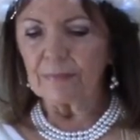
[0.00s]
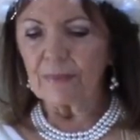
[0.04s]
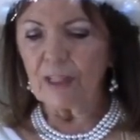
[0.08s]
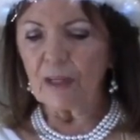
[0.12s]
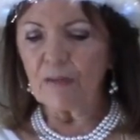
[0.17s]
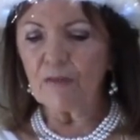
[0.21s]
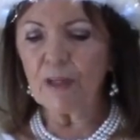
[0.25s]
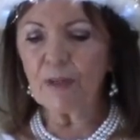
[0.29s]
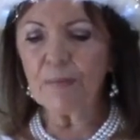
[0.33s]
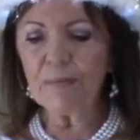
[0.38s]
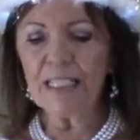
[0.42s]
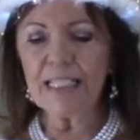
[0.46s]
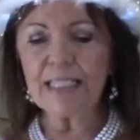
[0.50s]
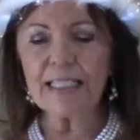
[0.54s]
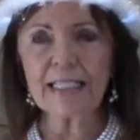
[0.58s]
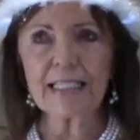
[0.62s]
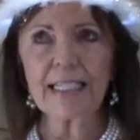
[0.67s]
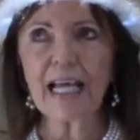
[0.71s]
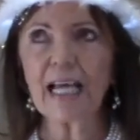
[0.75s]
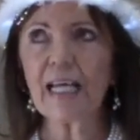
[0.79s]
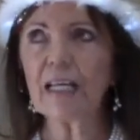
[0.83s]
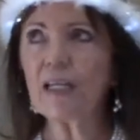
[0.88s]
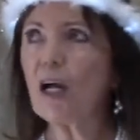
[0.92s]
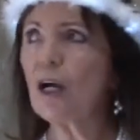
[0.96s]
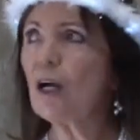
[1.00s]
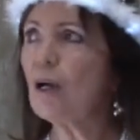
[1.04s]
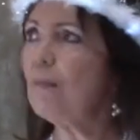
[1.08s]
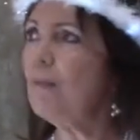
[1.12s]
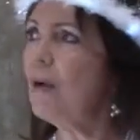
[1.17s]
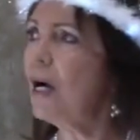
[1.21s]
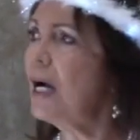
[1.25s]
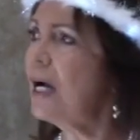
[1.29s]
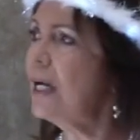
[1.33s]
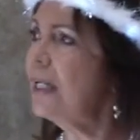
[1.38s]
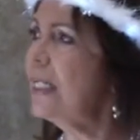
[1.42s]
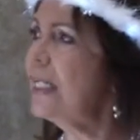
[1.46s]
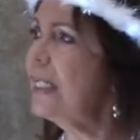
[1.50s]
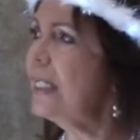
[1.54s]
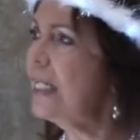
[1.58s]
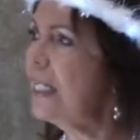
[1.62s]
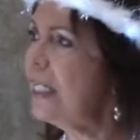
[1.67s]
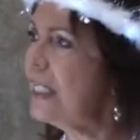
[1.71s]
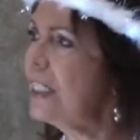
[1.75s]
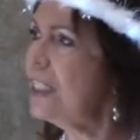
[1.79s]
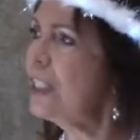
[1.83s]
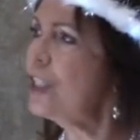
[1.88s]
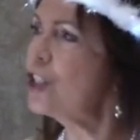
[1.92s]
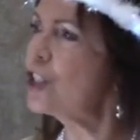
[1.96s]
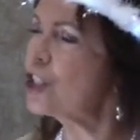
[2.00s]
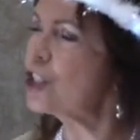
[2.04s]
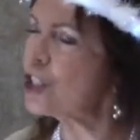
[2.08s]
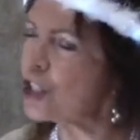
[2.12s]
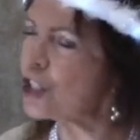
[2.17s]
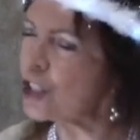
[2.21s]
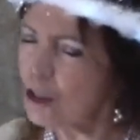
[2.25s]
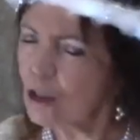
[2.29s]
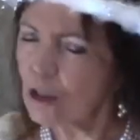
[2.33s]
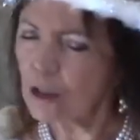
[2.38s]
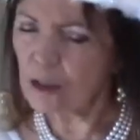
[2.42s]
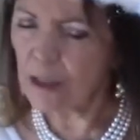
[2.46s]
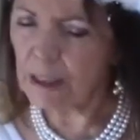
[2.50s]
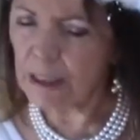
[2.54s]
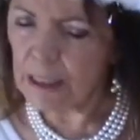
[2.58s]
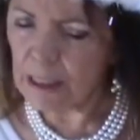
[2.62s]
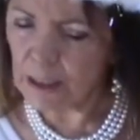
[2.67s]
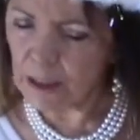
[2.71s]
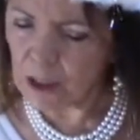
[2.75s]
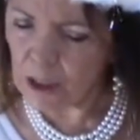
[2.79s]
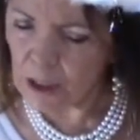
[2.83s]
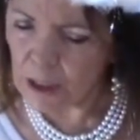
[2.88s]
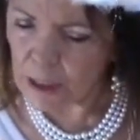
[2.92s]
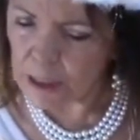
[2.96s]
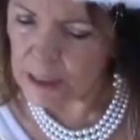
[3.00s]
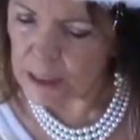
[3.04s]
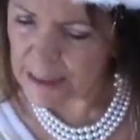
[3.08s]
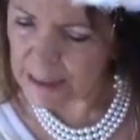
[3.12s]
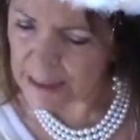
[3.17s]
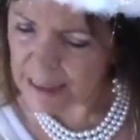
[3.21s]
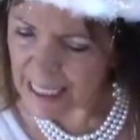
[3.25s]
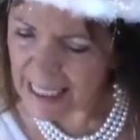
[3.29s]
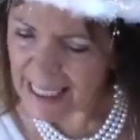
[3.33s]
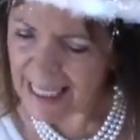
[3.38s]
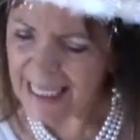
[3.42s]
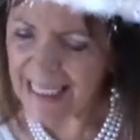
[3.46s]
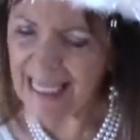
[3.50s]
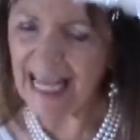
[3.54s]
From inside our body, it surely looks like